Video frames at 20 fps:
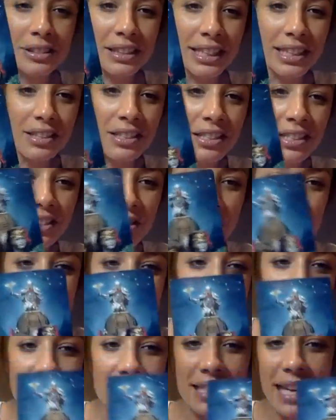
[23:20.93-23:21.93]
Here's
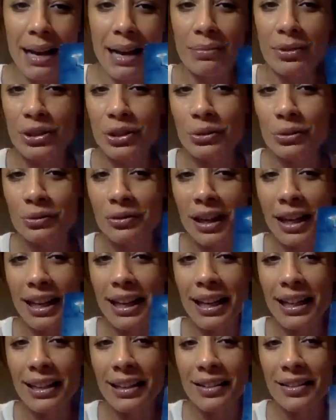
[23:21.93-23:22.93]
those same 2,
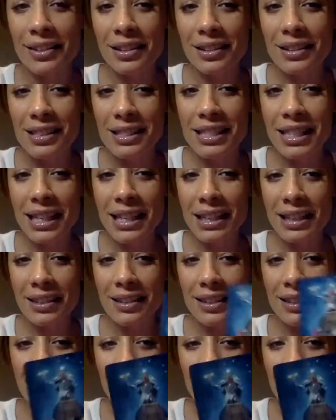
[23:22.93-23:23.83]
right? See?